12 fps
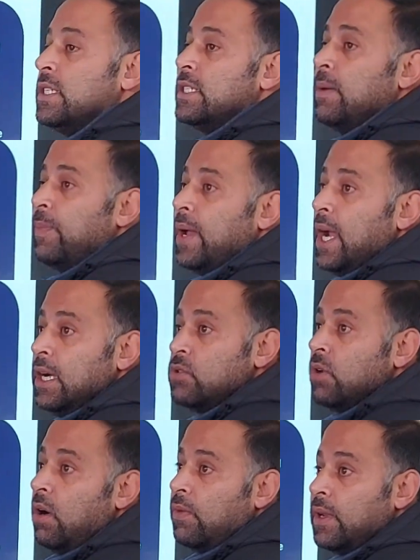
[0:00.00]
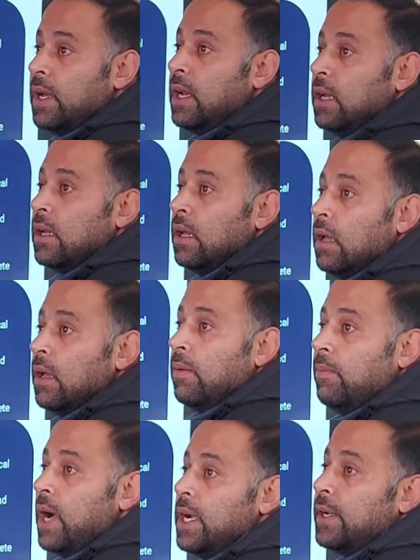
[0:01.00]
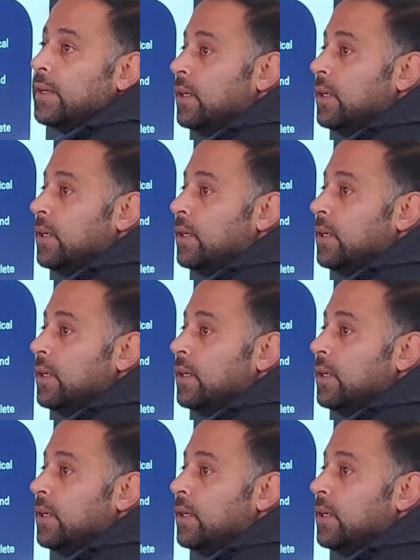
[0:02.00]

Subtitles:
is a paid software, but